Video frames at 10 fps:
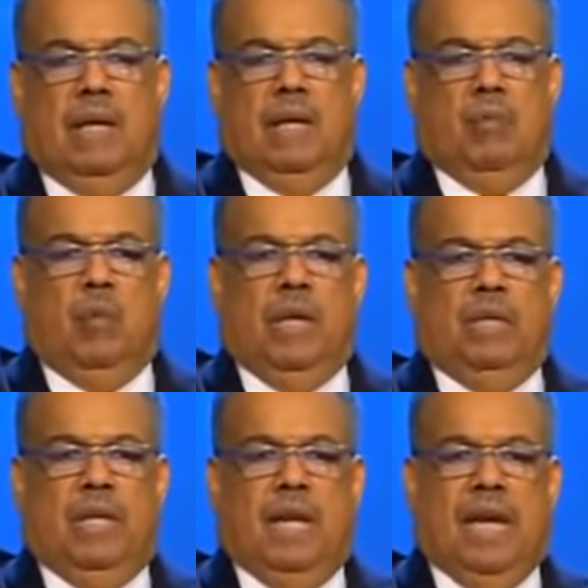And
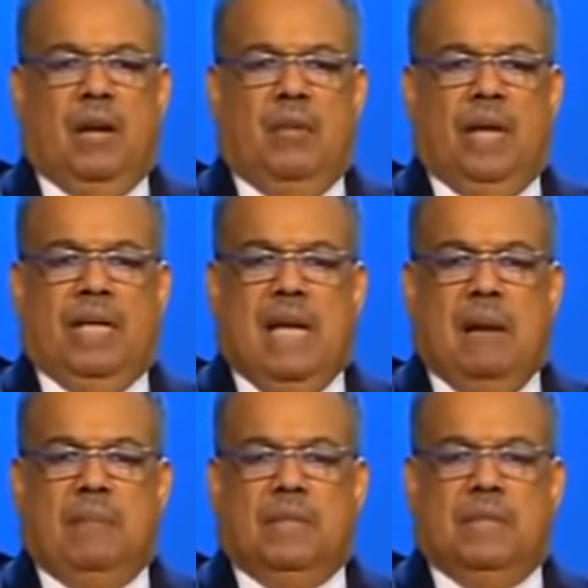when the latter rain
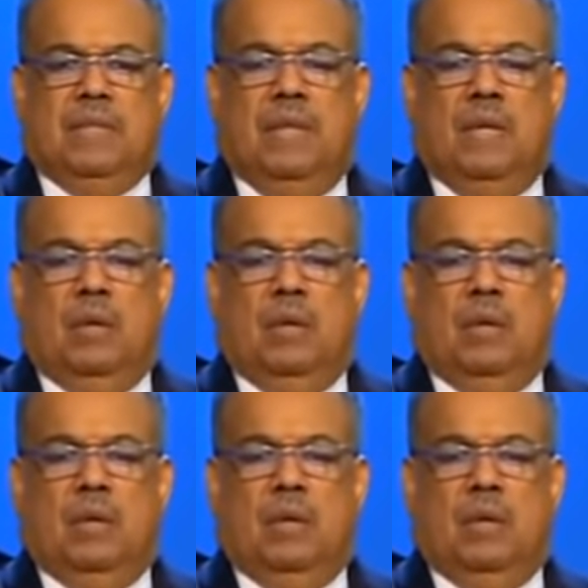happens,